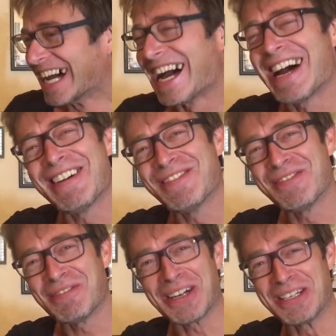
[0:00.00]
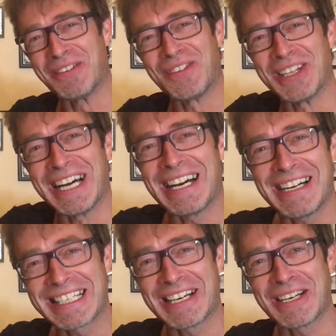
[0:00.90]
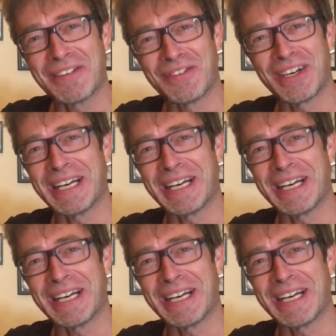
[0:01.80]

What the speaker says: Oh, wonderful. I kind of,